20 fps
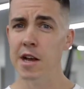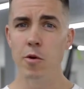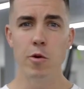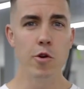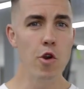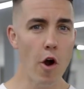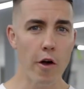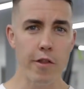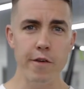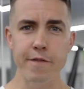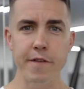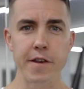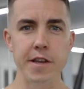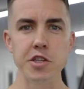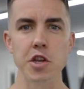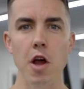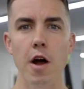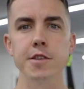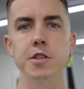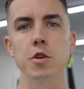We're not at the
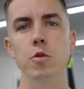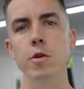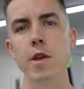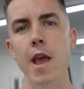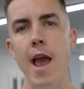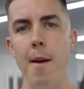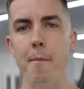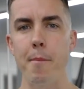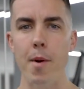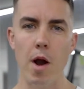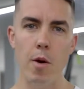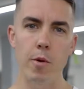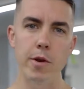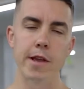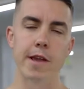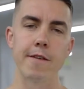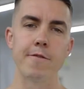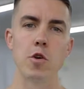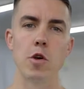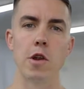finished article yet, but I
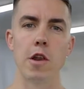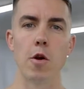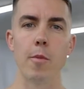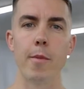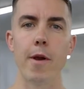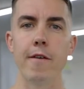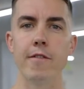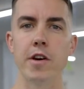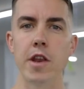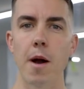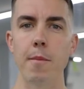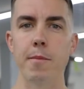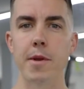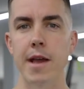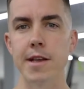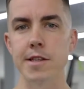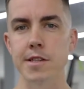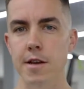want to give you a little bit of an update.